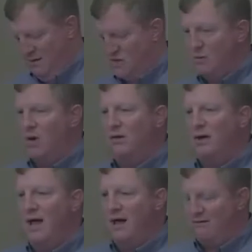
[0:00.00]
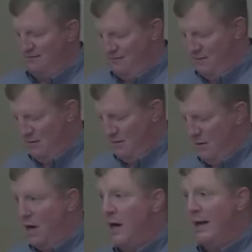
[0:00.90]
The Smaller Half,
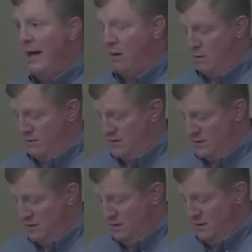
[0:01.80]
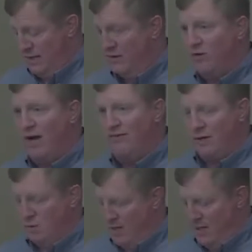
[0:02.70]
On Hours, and
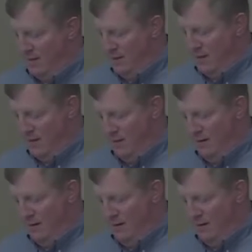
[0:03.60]
Gravity Well.